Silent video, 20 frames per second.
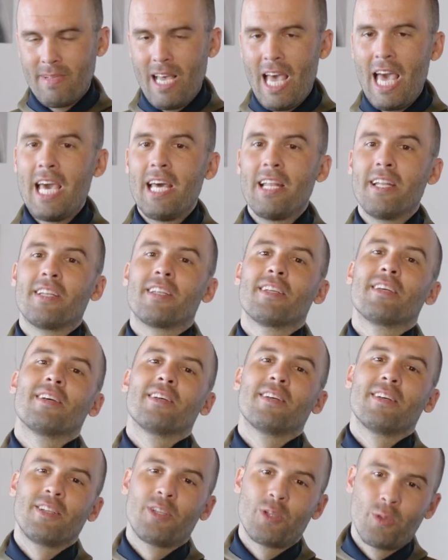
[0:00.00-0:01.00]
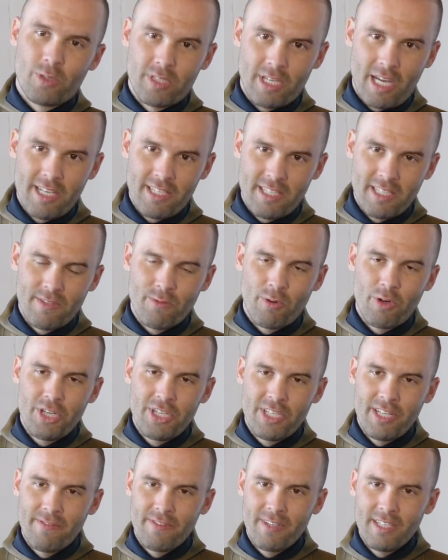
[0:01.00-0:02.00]
and two sizes for
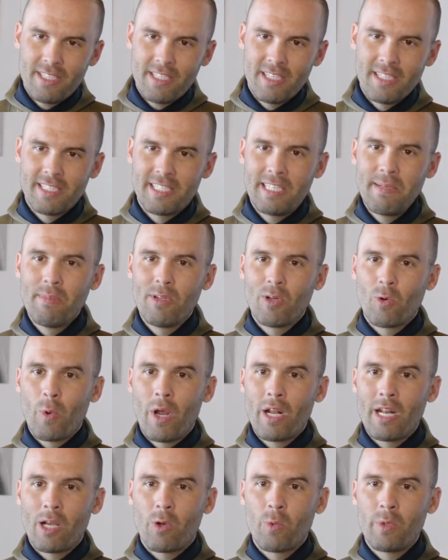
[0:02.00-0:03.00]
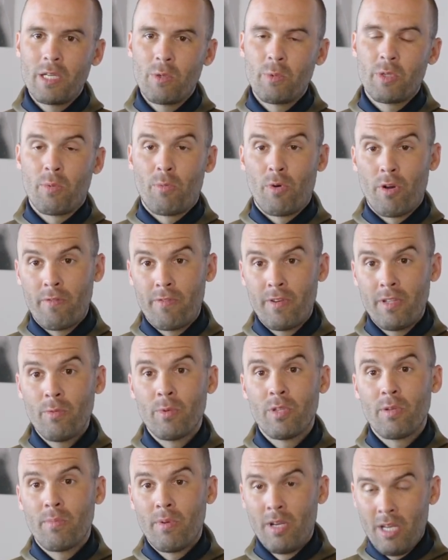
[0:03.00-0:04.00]
each stiffness, similar way like we did with the monofin
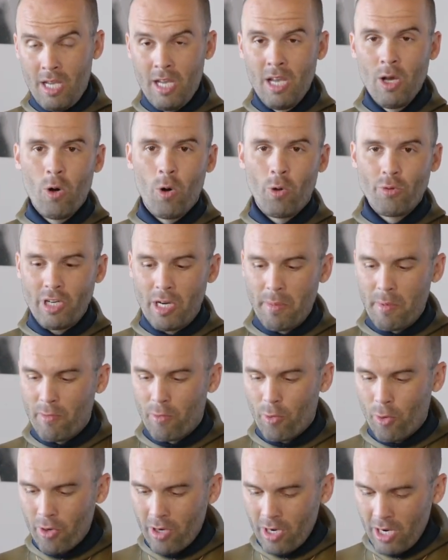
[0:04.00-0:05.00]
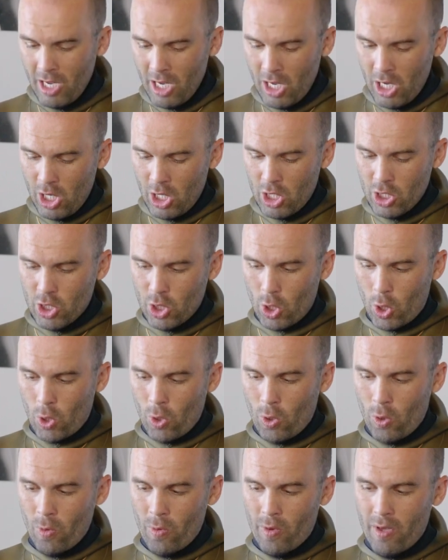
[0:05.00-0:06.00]
already before.
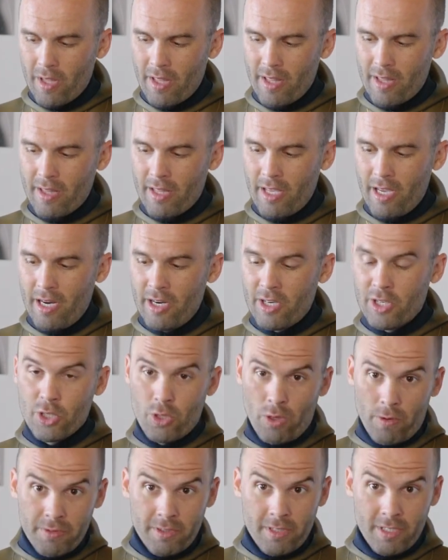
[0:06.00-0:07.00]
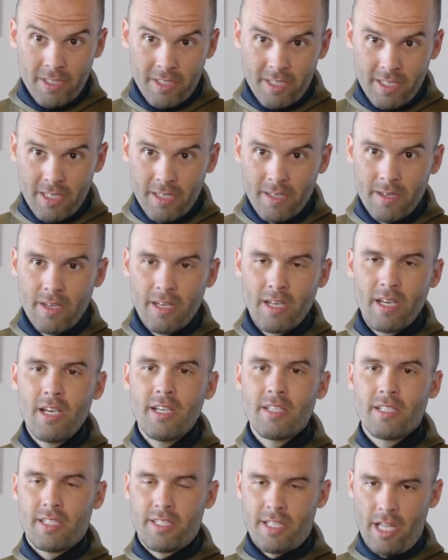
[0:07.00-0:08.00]
So their soft
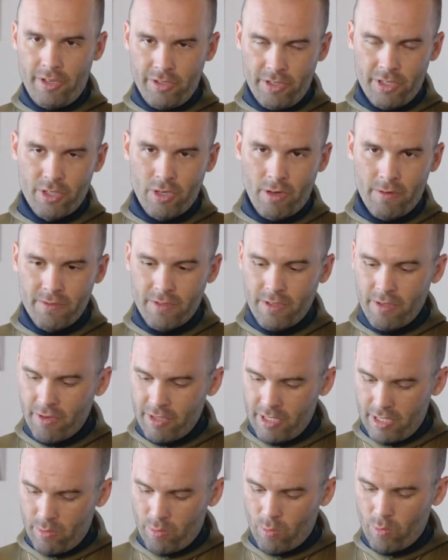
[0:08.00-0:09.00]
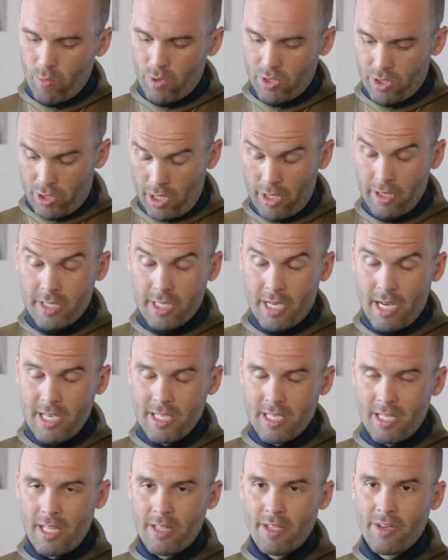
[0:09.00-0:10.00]
is a standard soft, there is a standard
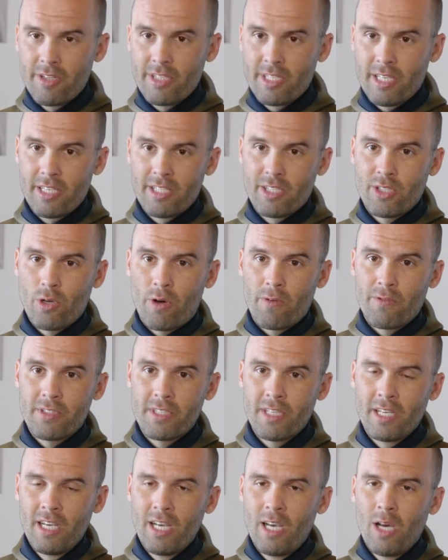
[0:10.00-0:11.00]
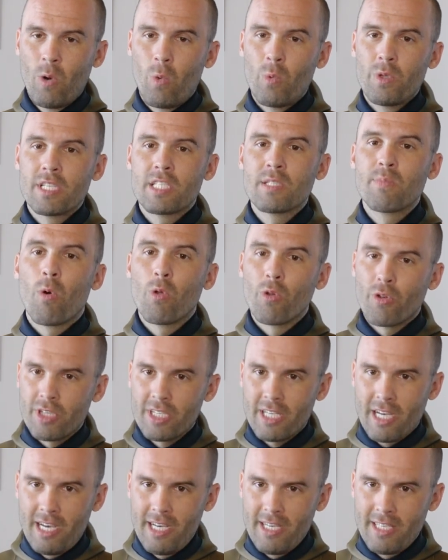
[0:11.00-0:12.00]
size, and then there is a soft with a smaller
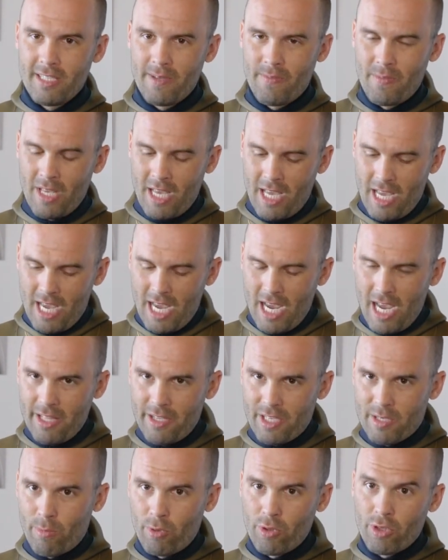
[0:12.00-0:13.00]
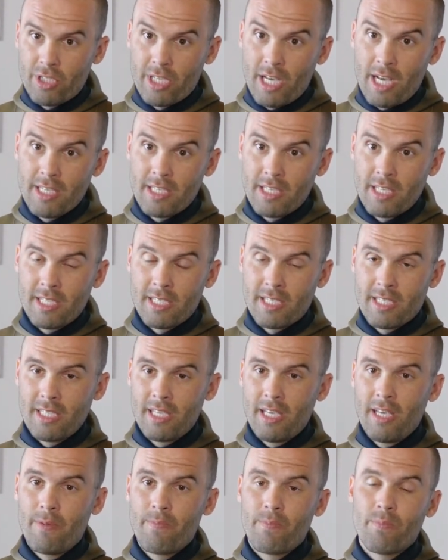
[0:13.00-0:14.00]
size, and the smaller size is